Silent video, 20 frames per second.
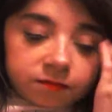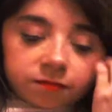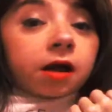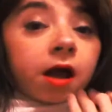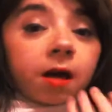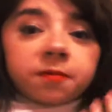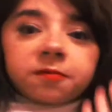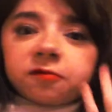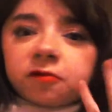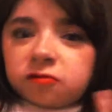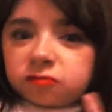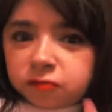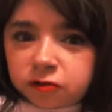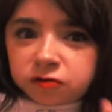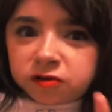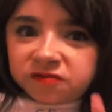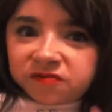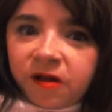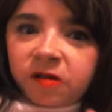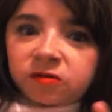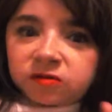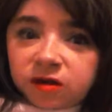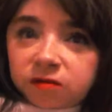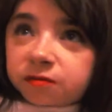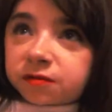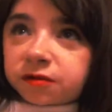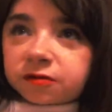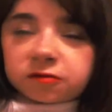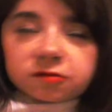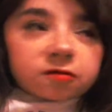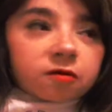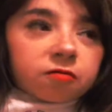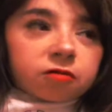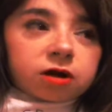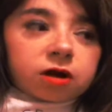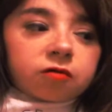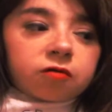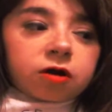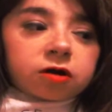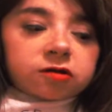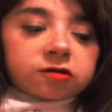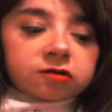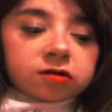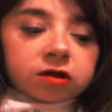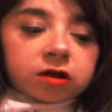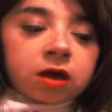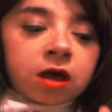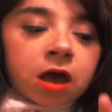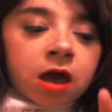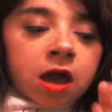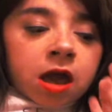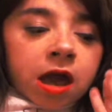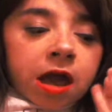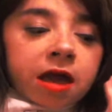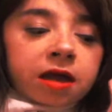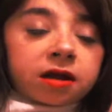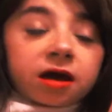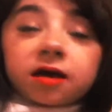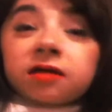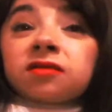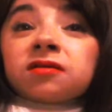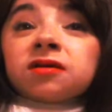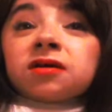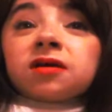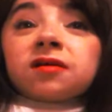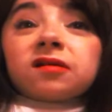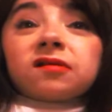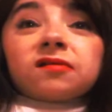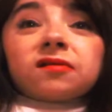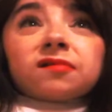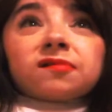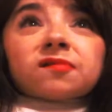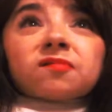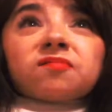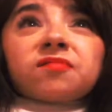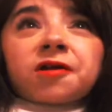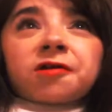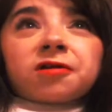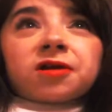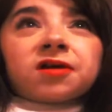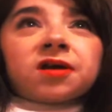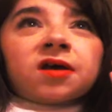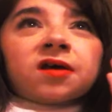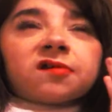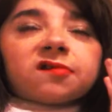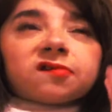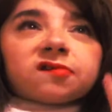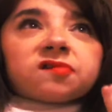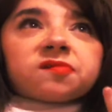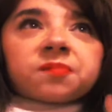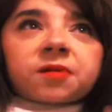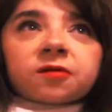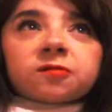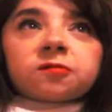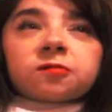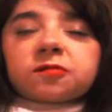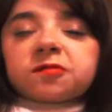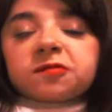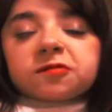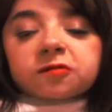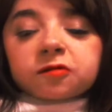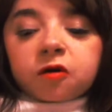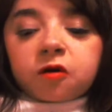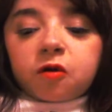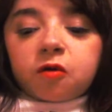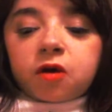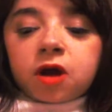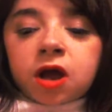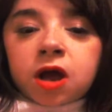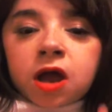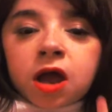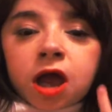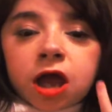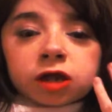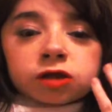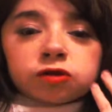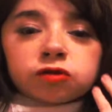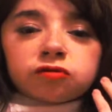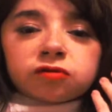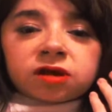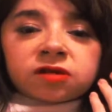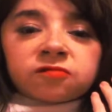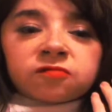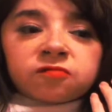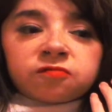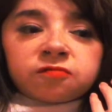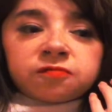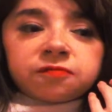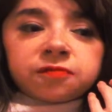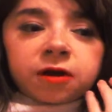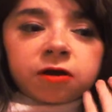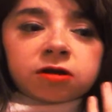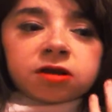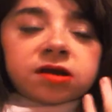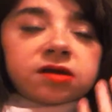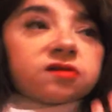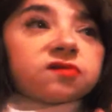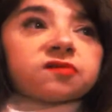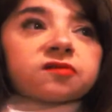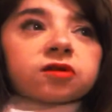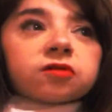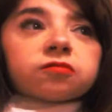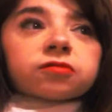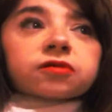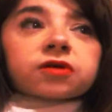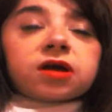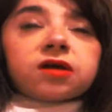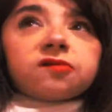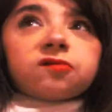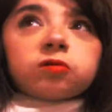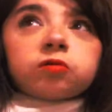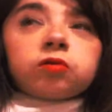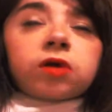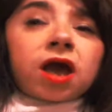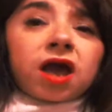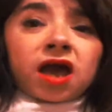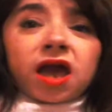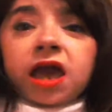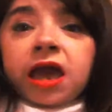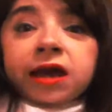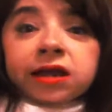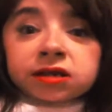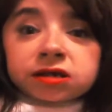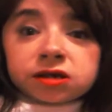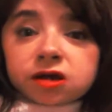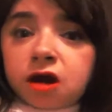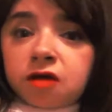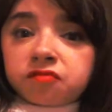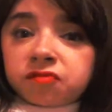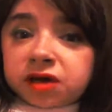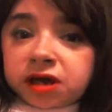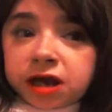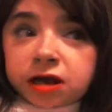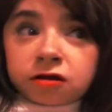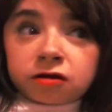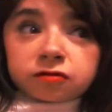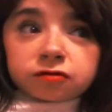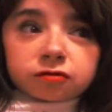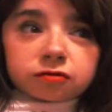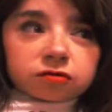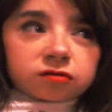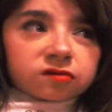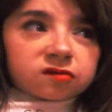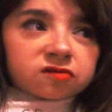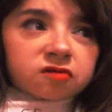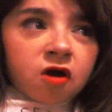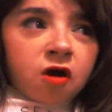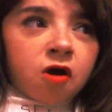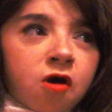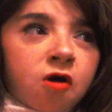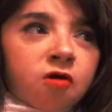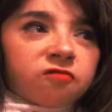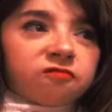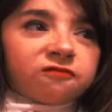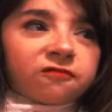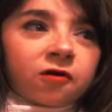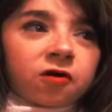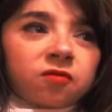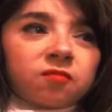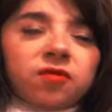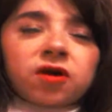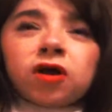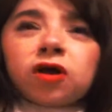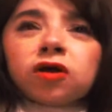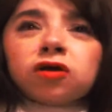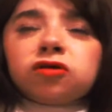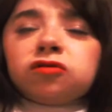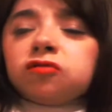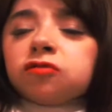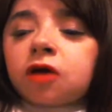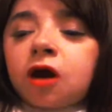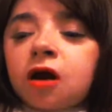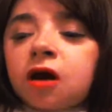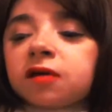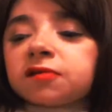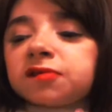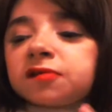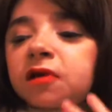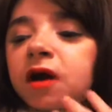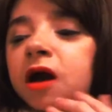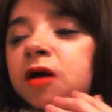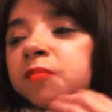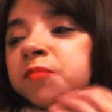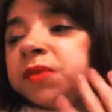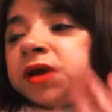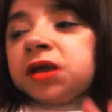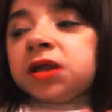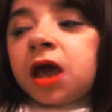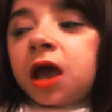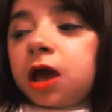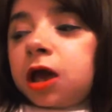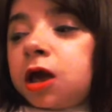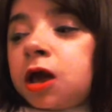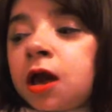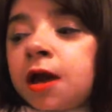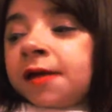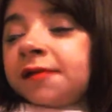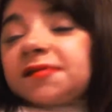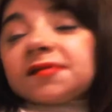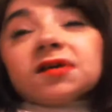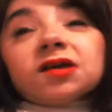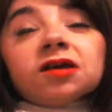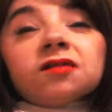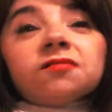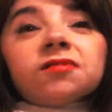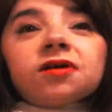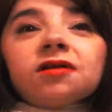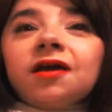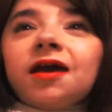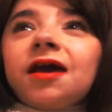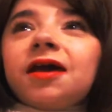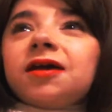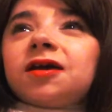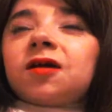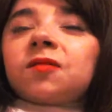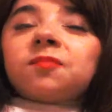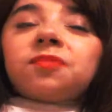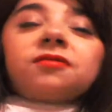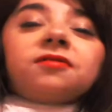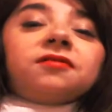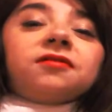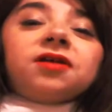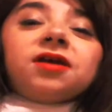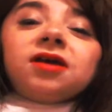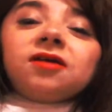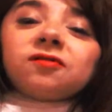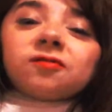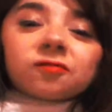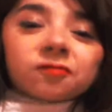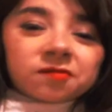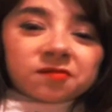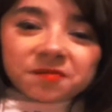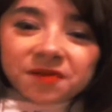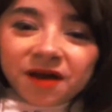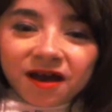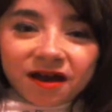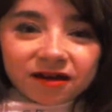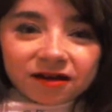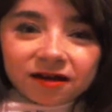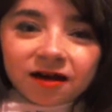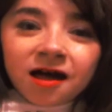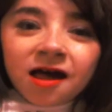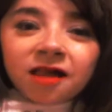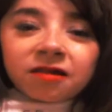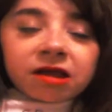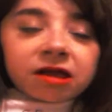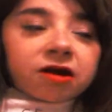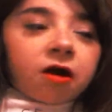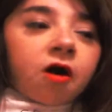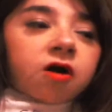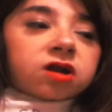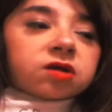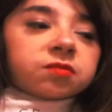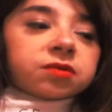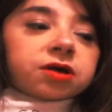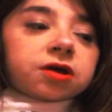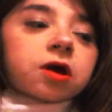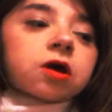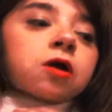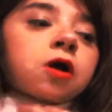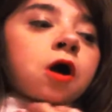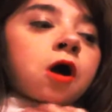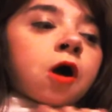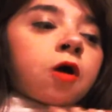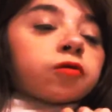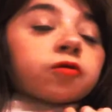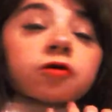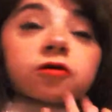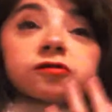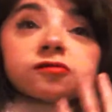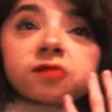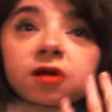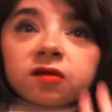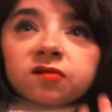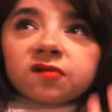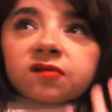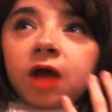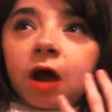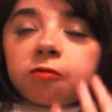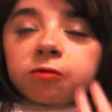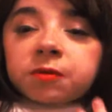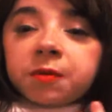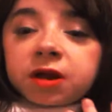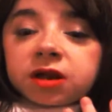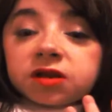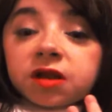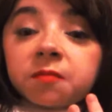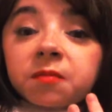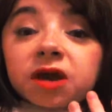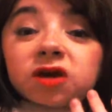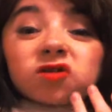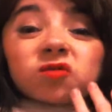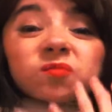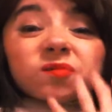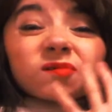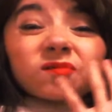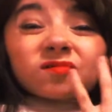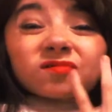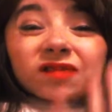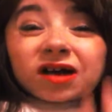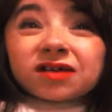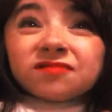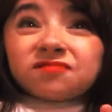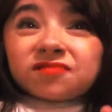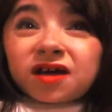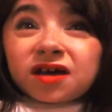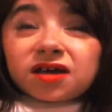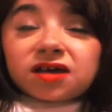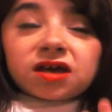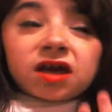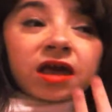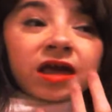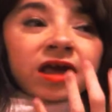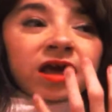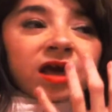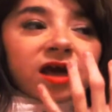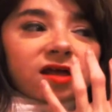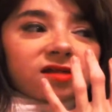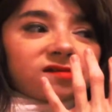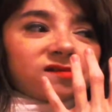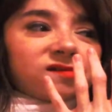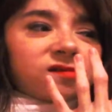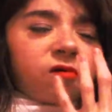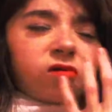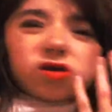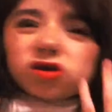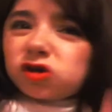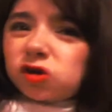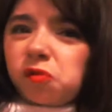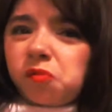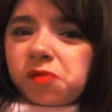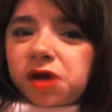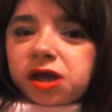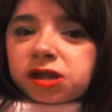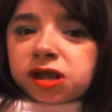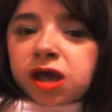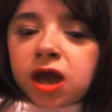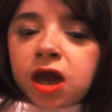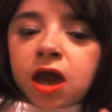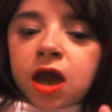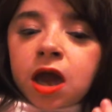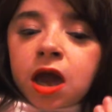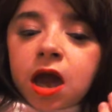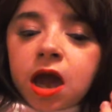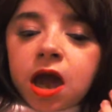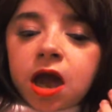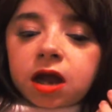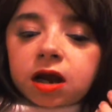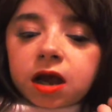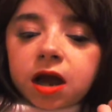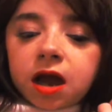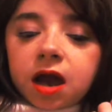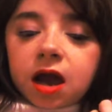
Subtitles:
I absolutely fell in love with the show when I watched it, and I think it is a very special show, and you can very easily relate to any of the characters, from Hyuga to Amine to even a complete douchebag like Hanamiya. There are traits in everybody that make them so lifelike and so human, and